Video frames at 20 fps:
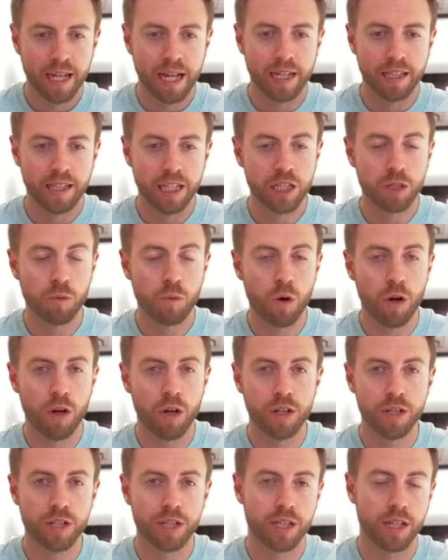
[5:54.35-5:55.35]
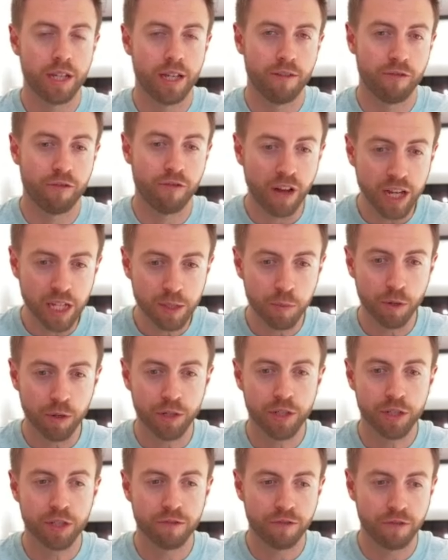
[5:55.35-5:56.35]
And this was
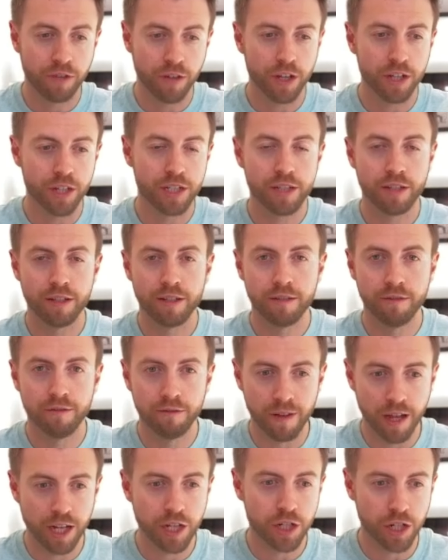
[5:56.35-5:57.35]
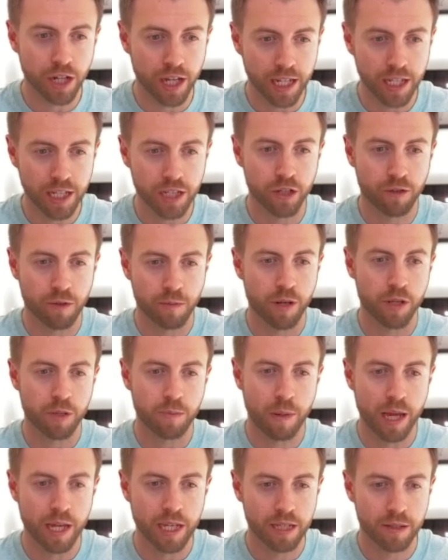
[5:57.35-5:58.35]
Facebook's first venture into the crypto
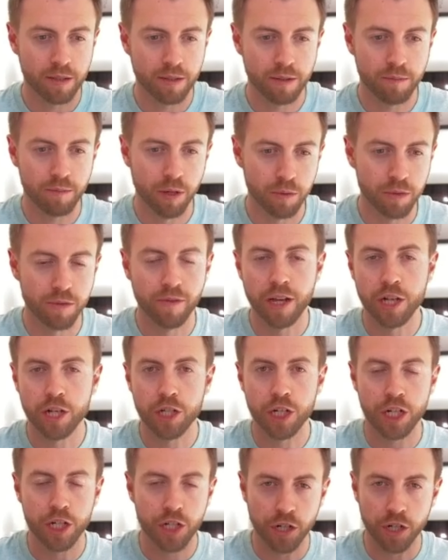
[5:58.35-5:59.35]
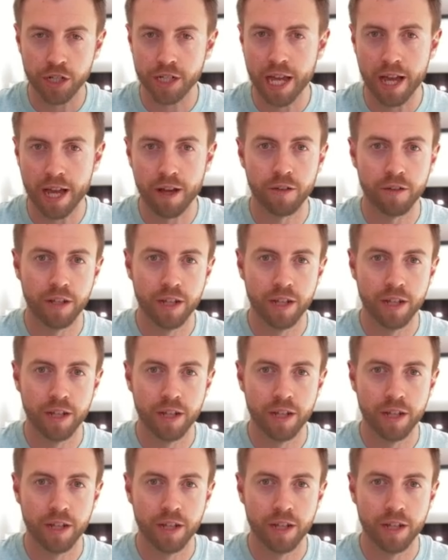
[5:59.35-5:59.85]
space, but it was eventually shut down